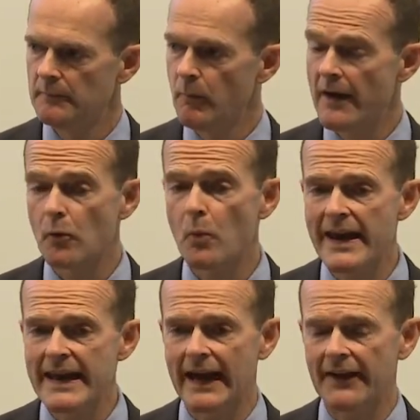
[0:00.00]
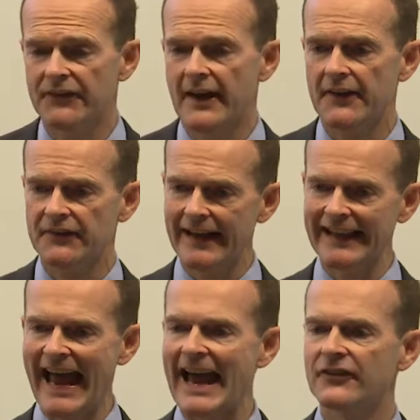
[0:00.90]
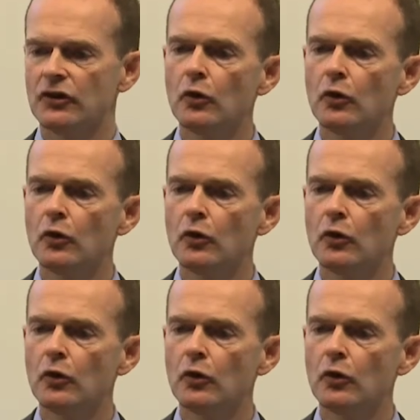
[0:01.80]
whether we at ZSL as an